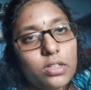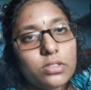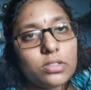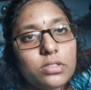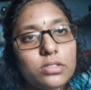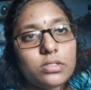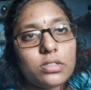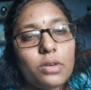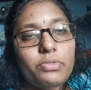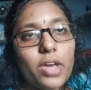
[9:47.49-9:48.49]
So this is
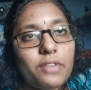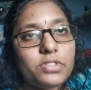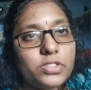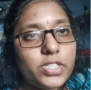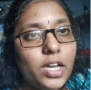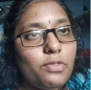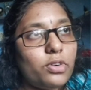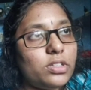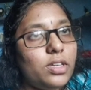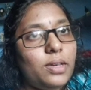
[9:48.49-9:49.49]
how we have to check
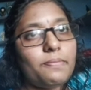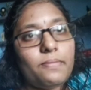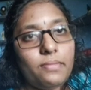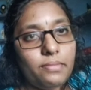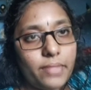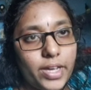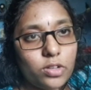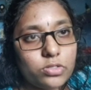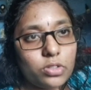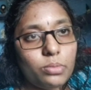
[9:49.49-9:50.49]
for the
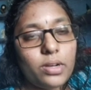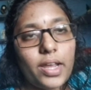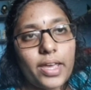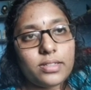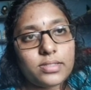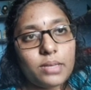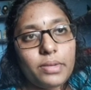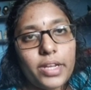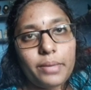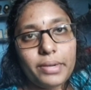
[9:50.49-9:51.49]
microsomal enzyme
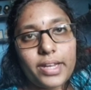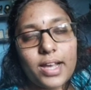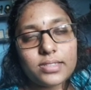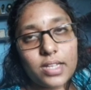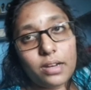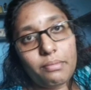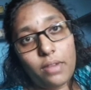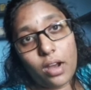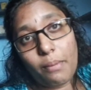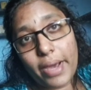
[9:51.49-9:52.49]
inhibitors
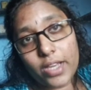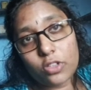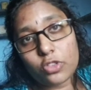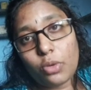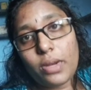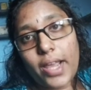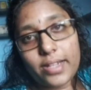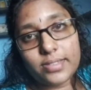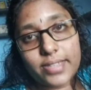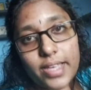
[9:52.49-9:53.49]
and microsomal
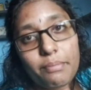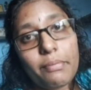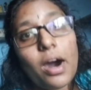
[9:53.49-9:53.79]
enzyme